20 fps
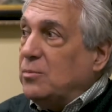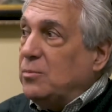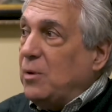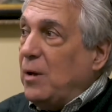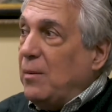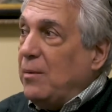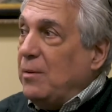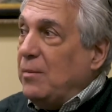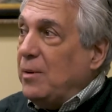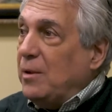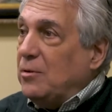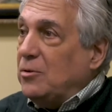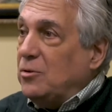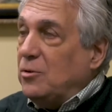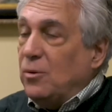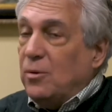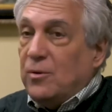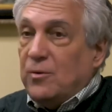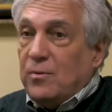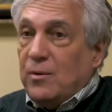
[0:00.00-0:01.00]
probably about
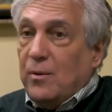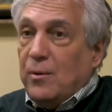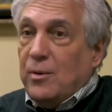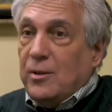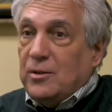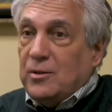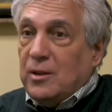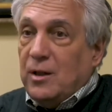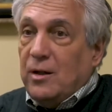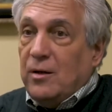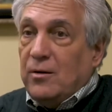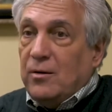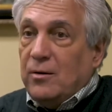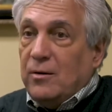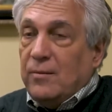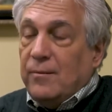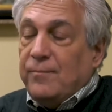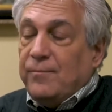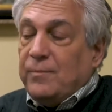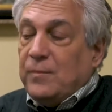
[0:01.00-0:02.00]
2 or 3 weeks later.
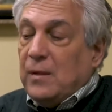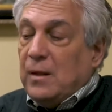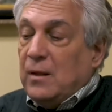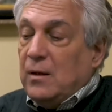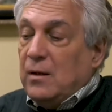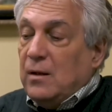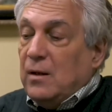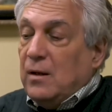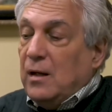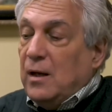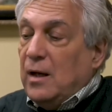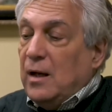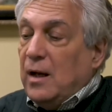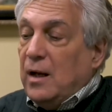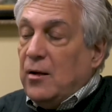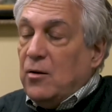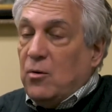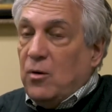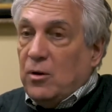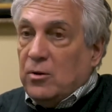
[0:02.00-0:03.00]
And
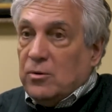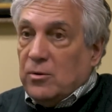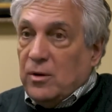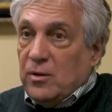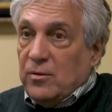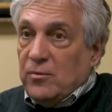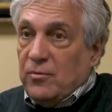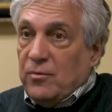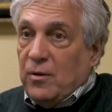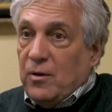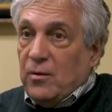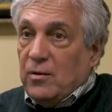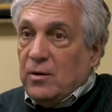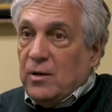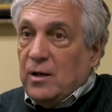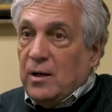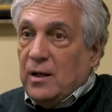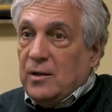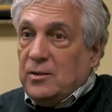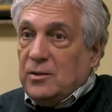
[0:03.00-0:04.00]
I called her on the phone
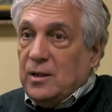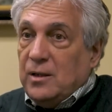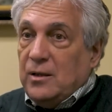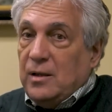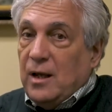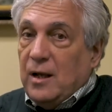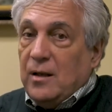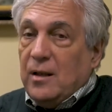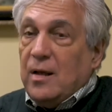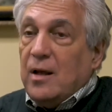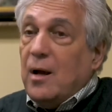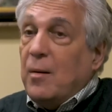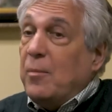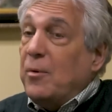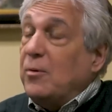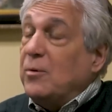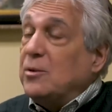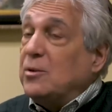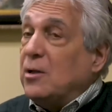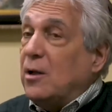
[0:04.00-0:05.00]
and I said, Natalie, I got
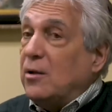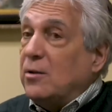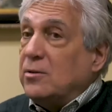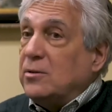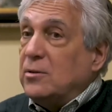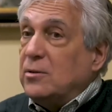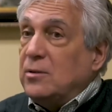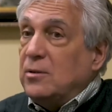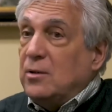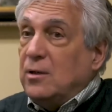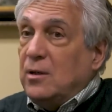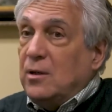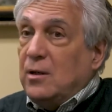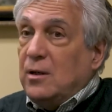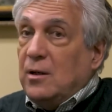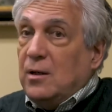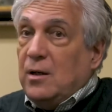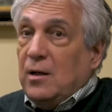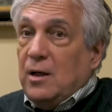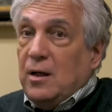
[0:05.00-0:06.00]
my results.
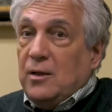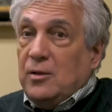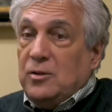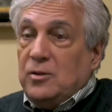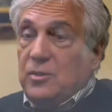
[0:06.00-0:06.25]
And